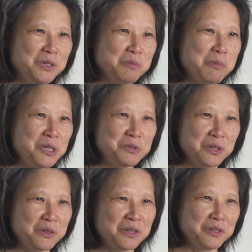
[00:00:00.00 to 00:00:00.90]

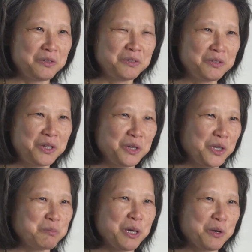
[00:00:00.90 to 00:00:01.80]
amazing things,
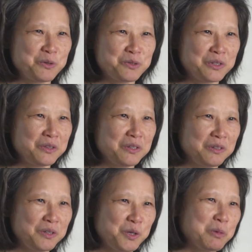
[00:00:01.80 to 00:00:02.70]
healing powers that
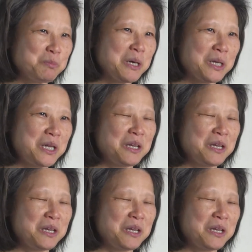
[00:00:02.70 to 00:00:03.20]
the human body